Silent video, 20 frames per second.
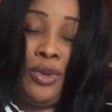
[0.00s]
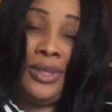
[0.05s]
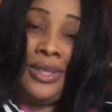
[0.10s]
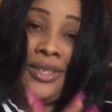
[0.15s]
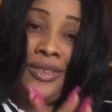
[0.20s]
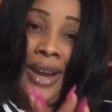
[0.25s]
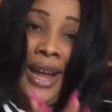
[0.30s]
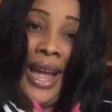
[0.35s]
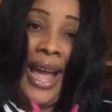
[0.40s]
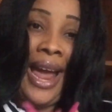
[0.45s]

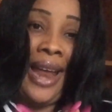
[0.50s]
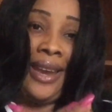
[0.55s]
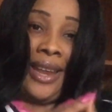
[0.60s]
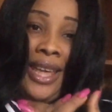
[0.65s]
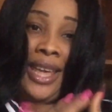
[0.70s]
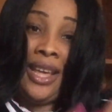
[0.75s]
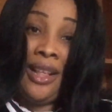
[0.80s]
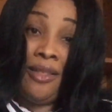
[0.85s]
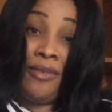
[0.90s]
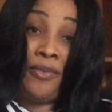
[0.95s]
try and
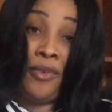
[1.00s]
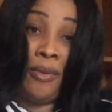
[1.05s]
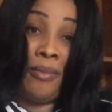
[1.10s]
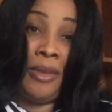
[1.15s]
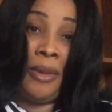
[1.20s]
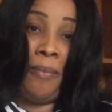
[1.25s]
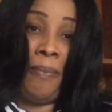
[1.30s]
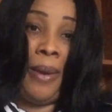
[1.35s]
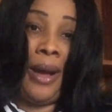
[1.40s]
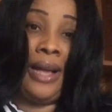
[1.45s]
heal from
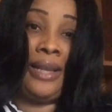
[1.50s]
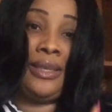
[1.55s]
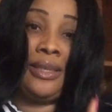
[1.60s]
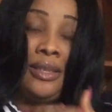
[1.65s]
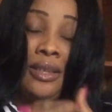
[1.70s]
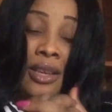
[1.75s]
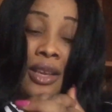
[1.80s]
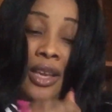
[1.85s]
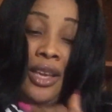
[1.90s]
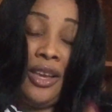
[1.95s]
the
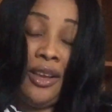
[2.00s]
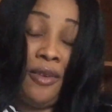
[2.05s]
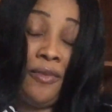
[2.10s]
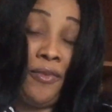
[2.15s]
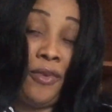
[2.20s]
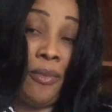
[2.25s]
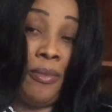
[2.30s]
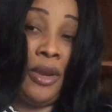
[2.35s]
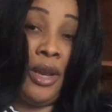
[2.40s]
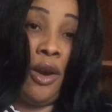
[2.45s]
past, heal
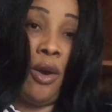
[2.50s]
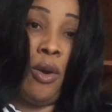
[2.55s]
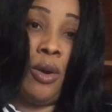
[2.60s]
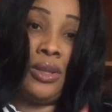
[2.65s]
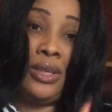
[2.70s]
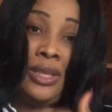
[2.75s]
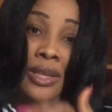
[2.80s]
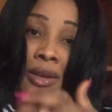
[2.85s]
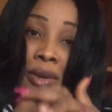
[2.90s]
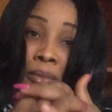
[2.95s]
from the
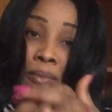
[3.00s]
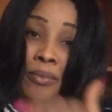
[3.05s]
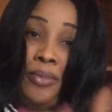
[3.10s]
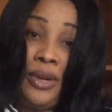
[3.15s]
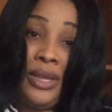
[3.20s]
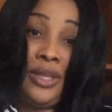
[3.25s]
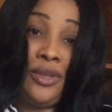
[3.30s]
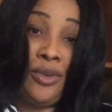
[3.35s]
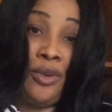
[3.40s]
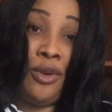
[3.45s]
hurt,
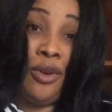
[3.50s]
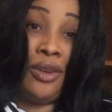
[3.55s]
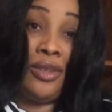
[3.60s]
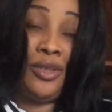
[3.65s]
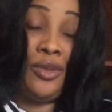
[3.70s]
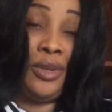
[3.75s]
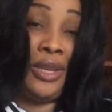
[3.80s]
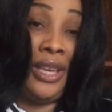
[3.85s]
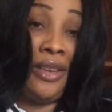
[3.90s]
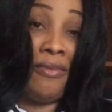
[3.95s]
pray to God
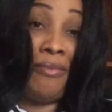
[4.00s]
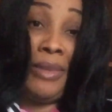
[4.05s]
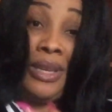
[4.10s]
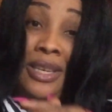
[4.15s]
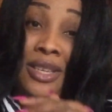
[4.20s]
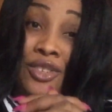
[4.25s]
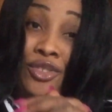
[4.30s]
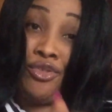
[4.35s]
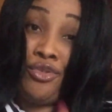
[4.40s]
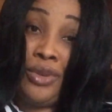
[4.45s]
to give me
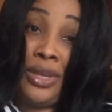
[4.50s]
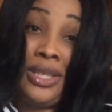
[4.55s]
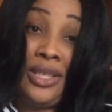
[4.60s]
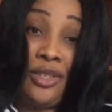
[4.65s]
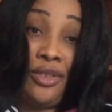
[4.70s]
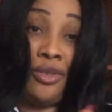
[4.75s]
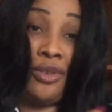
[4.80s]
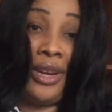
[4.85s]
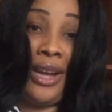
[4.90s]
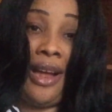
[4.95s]
the strength
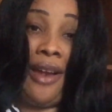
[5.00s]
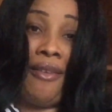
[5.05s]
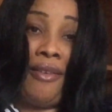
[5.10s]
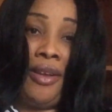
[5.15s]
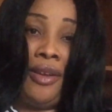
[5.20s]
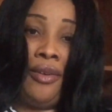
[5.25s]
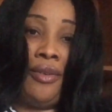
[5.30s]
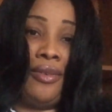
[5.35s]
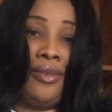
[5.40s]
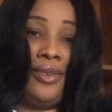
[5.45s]
to carry
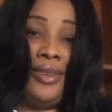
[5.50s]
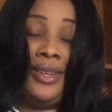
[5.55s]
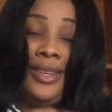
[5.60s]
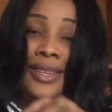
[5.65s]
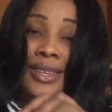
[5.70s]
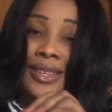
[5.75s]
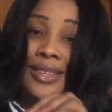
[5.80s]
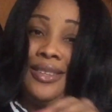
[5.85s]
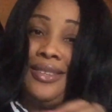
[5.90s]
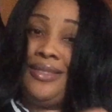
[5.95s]
on.
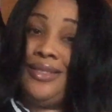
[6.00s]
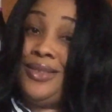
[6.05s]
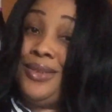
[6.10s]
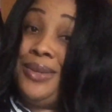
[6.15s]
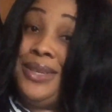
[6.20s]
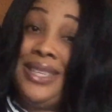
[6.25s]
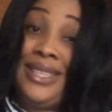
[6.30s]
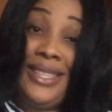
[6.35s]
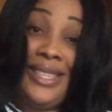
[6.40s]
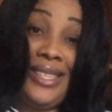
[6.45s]
So
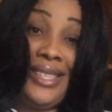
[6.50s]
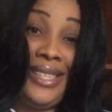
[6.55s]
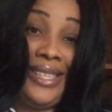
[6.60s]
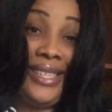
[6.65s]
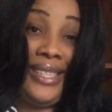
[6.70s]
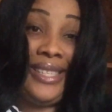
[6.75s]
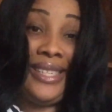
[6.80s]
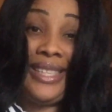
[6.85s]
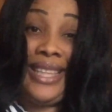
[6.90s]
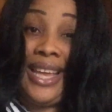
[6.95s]
this is
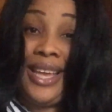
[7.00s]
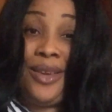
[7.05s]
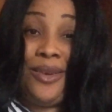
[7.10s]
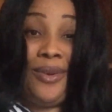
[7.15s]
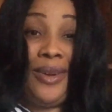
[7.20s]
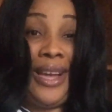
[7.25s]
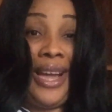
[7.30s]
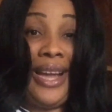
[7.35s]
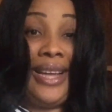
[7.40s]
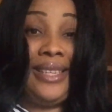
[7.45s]
it. Thank you
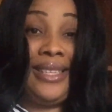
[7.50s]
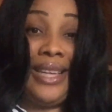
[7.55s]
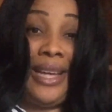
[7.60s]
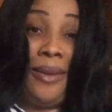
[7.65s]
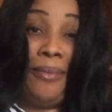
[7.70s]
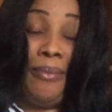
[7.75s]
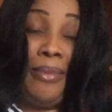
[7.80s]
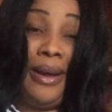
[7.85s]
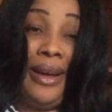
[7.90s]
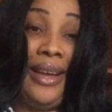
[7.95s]
guys,
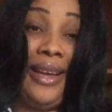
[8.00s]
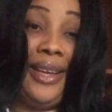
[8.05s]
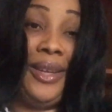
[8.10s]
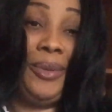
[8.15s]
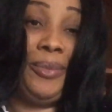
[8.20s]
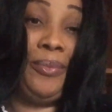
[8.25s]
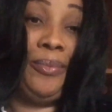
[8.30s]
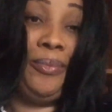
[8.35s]
and bye.